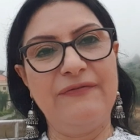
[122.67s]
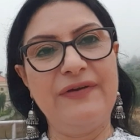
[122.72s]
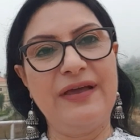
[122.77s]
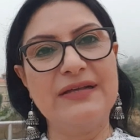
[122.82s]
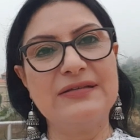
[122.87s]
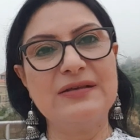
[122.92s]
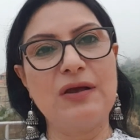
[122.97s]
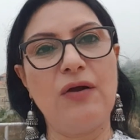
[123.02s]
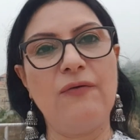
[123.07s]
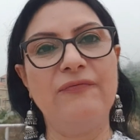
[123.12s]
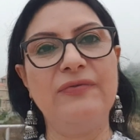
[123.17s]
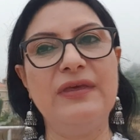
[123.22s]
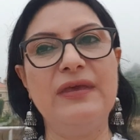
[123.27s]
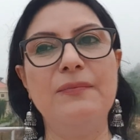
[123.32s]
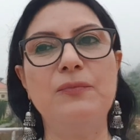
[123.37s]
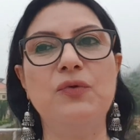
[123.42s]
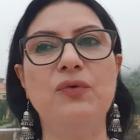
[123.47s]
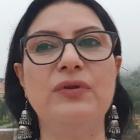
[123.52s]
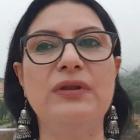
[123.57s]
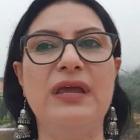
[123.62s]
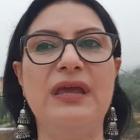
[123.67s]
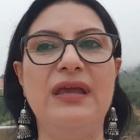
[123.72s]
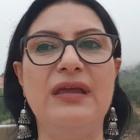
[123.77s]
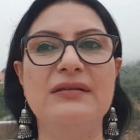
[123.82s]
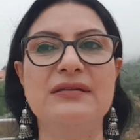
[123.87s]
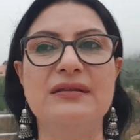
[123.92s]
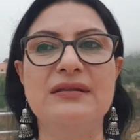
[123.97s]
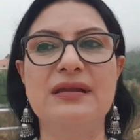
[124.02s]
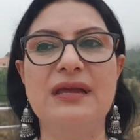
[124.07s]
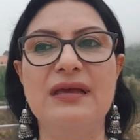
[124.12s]
effects of the moon
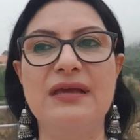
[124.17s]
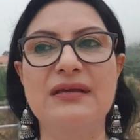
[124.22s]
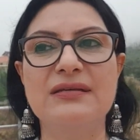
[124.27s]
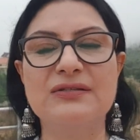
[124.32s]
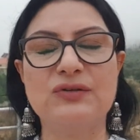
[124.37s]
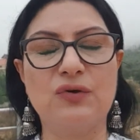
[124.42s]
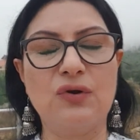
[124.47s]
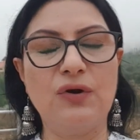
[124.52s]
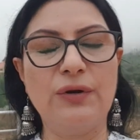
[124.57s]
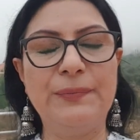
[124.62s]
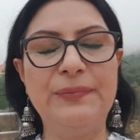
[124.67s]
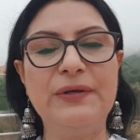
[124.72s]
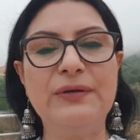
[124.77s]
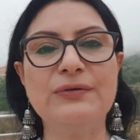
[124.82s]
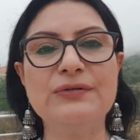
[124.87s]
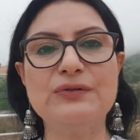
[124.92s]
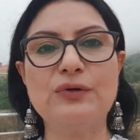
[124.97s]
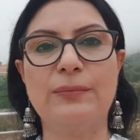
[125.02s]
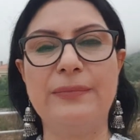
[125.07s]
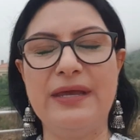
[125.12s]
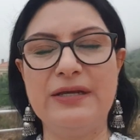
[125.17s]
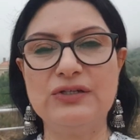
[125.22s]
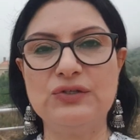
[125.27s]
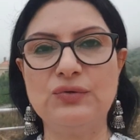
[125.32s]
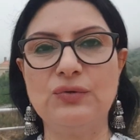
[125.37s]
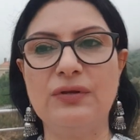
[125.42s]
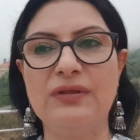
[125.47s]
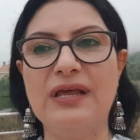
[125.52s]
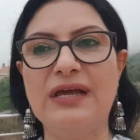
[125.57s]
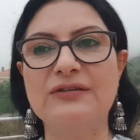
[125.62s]
in Scorpio, so make
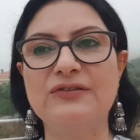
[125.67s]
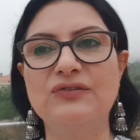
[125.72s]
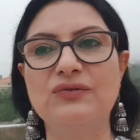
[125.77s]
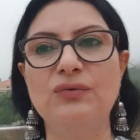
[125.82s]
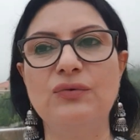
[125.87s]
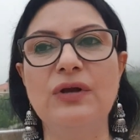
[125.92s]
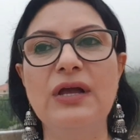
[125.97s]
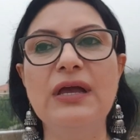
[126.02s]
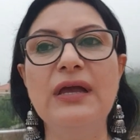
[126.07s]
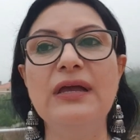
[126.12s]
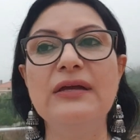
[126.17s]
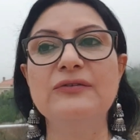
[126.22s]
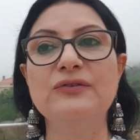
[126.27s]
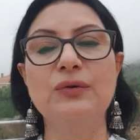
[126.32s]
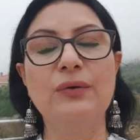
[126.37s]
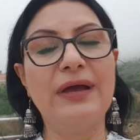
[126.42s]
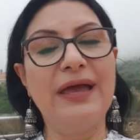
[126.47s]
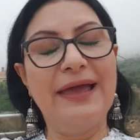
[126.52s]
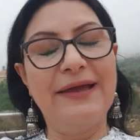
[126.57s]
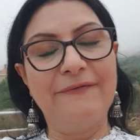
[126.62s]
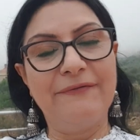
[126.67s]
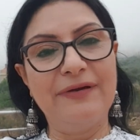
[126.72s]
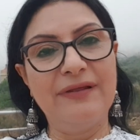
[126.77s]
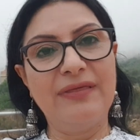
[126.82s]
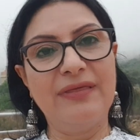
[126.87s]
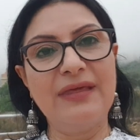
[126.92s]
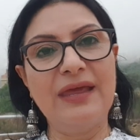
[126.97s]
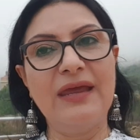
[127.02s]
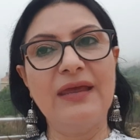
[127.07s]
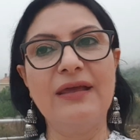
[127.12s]
sure that you do
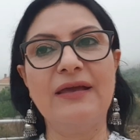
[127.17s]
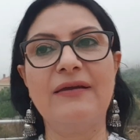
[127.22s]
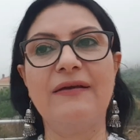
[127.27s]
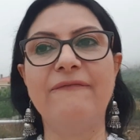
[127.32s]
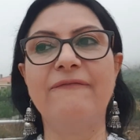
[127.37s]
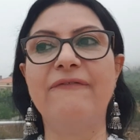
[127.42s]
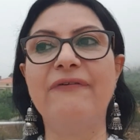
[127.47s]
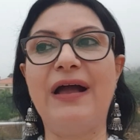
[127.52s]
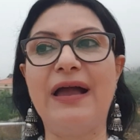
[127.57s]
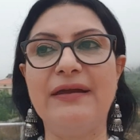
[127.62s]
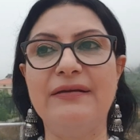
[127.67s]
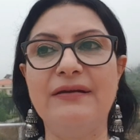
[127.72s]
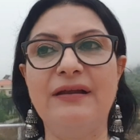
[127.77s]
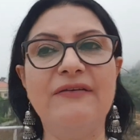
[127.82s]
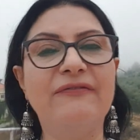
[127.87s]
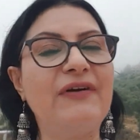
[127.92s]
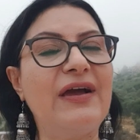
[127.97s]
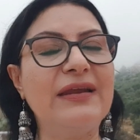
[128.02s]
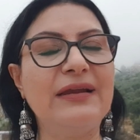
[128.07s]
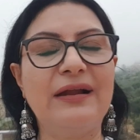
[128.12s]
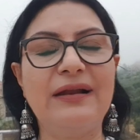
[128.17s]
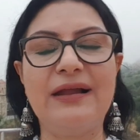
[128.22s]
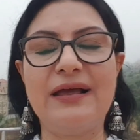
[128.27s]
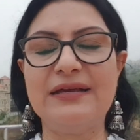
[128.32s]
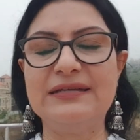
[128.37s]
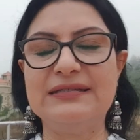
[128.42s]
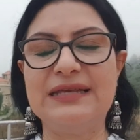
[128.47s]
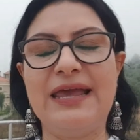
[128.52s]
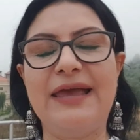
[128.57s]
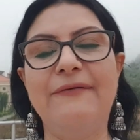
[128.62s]
everything
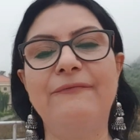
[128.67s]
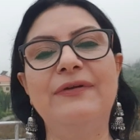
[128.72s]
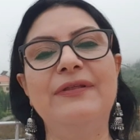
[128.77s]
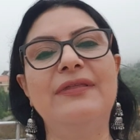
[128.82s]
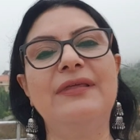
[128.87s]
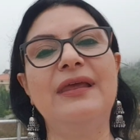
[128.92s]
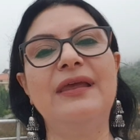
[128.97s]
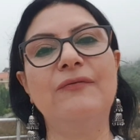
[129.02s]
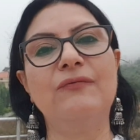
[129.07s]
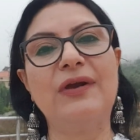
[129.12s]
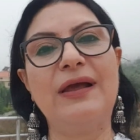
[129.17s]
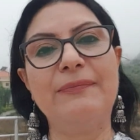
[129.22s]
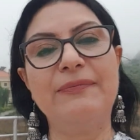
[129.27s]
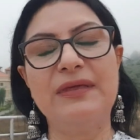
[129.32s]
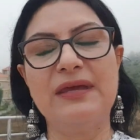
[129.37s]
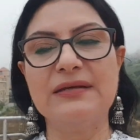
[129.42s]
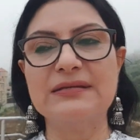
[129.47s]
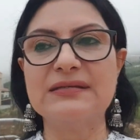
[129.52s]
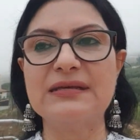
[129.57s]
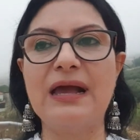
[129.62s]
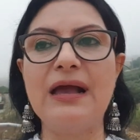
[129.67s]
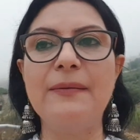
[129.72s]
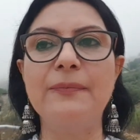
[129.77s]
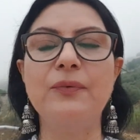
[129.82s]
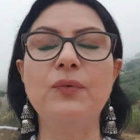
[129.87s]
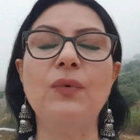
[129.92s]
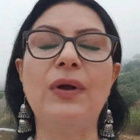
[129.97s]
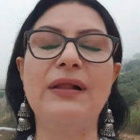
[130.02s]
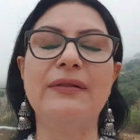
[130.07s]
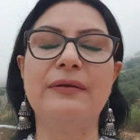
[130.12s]
finalize everything, wrap things up
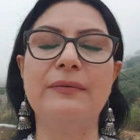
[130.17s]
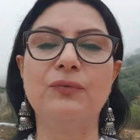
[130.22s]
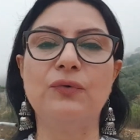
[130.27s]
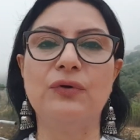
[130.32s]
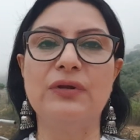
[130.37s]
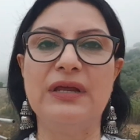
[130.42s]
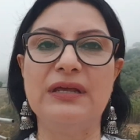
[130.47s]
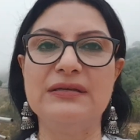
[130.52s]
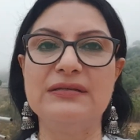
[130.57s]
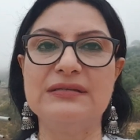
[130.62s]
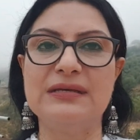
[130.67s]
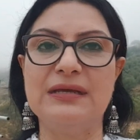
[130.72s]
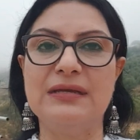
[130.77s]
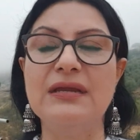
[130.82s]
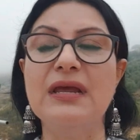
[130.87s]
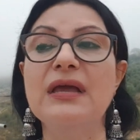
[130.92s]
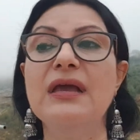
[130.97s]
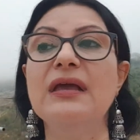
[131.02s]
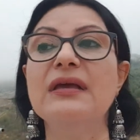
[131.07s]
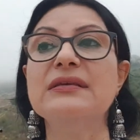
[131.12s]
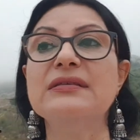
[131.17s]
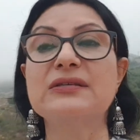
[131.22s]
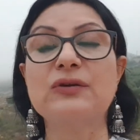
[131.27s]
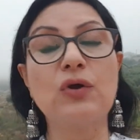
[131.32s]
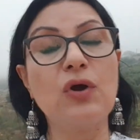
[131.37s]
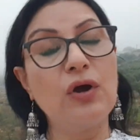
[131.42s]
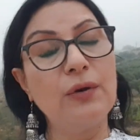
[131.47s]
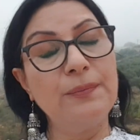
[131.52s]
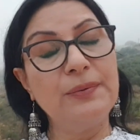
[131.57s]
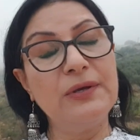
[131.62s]
while the moon is in
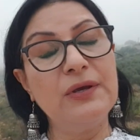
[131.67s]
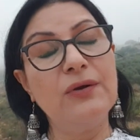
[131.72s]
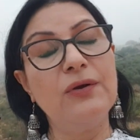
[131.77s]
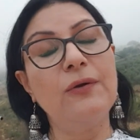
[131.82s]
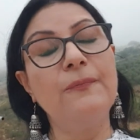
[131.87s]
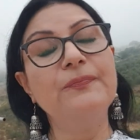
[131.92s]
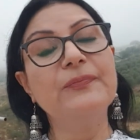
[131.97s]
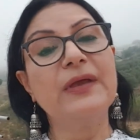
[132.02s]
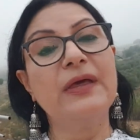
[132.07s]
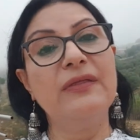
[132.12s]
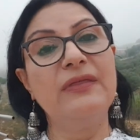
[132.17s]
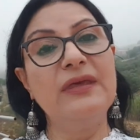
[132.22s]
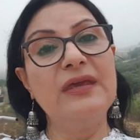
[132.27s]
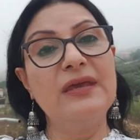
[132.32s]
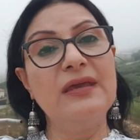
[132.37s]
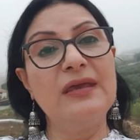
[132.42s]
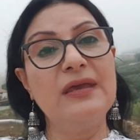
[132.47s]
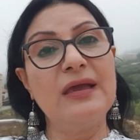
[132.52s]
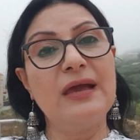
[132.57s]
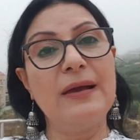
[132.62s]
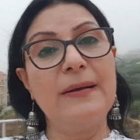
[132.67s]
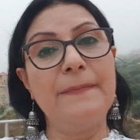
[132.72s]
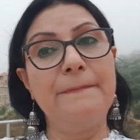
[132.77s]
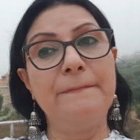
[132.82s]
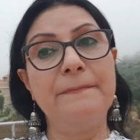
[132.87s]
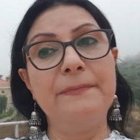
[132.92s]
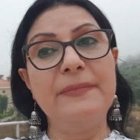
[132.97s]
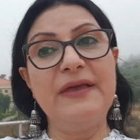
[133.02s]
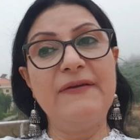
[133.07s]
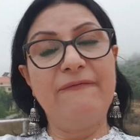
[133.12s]
Scorpio. The
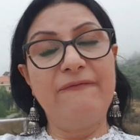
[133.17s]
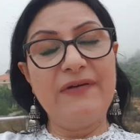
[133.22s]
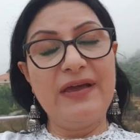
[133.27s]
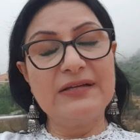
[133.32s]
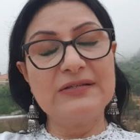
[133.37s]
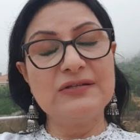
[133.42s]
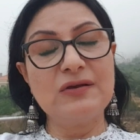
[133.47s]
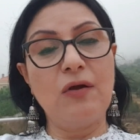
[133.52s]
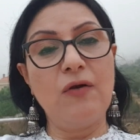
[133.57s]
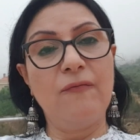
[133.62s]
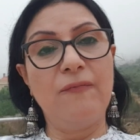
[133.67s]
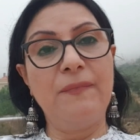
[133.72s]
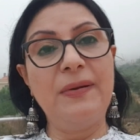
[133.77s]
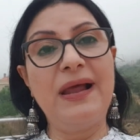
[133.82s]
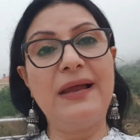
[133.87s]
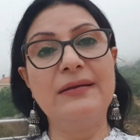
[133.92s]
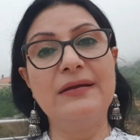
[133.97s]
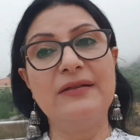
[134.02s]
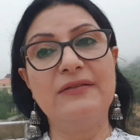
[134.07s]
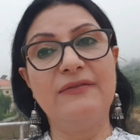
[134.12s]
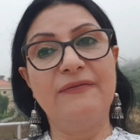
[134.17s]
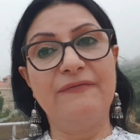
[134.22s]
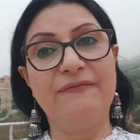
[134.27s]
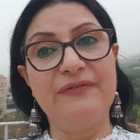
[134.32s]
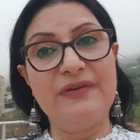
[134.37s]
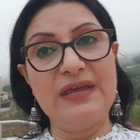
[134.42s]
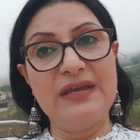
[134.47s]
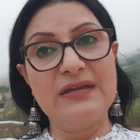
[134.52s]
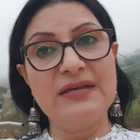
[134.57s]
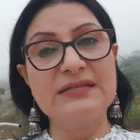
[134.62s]
effects of planet
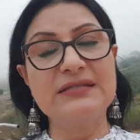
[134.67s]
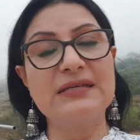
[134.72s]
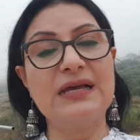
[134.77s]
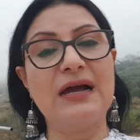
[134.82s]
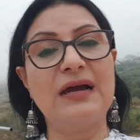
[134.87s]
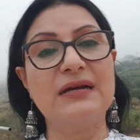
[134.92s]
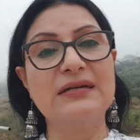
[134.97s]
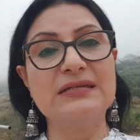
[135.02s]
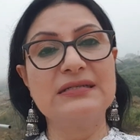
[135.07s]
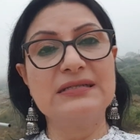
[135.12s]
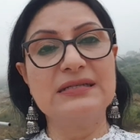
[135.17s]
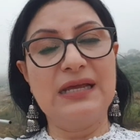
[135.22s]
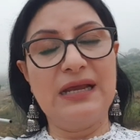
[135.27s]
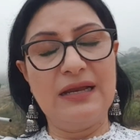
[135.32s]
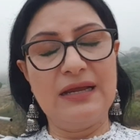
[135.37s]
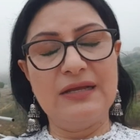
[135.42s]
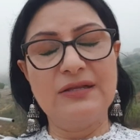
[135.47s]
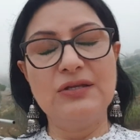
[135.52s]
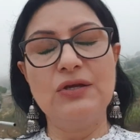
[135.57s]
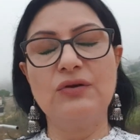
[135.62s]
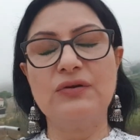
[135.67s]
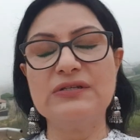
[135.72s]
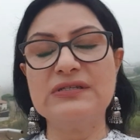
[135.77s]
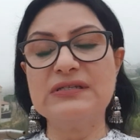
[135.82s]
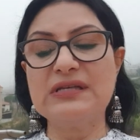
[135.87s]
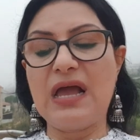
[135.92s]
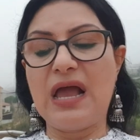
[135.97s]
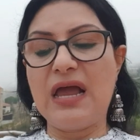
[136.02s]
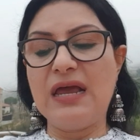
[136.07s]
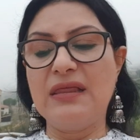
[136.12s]
Venus are still in your
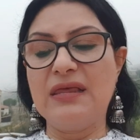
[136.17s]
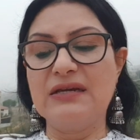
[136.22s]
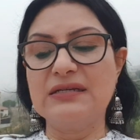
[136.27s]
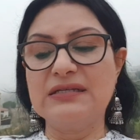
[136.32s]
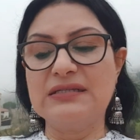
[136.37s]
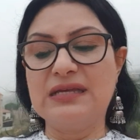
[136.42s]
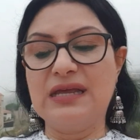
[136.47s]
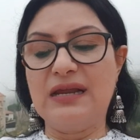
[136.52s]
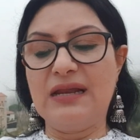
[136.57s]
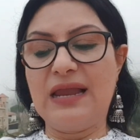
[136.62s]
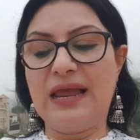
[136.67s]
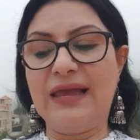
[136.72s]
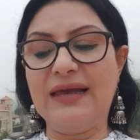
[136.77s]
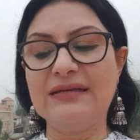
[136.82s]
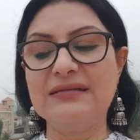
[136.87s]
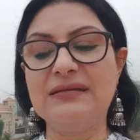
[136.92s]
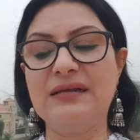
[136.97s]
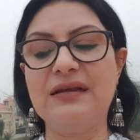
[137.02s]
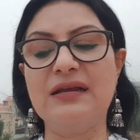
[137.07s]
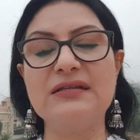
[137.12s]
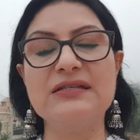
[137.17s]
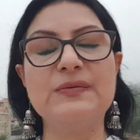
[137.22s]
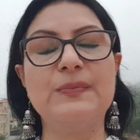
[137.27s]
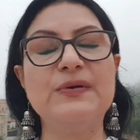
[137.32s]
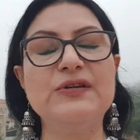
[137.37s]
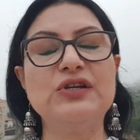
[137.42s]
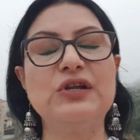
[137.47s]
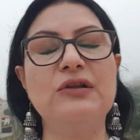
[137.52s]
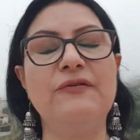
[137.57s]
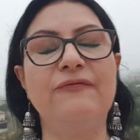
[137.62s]
sign. They're still excellent,
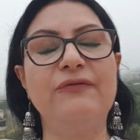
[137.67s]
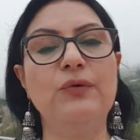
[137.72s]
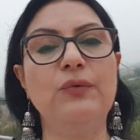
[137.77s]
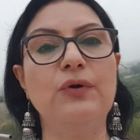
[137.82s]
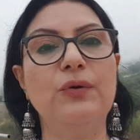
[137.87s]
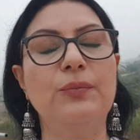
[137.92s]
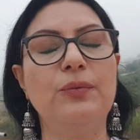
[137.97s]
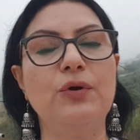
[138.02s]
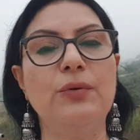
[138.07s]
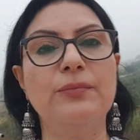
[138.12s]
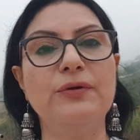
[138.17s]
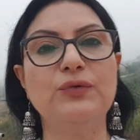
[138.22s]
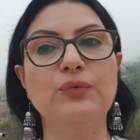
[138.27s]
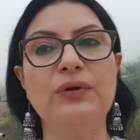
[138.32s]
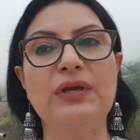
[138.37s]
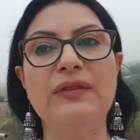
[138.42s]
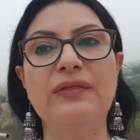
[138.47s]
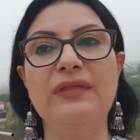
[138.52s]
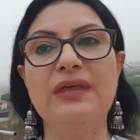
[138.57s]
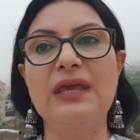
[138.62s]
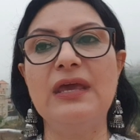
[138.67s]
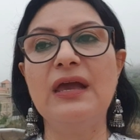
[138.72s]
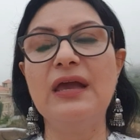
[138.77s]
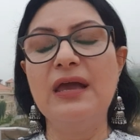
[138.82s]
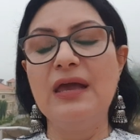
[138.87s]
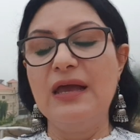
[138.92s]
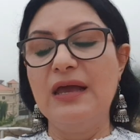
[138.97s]
especially if you were born between the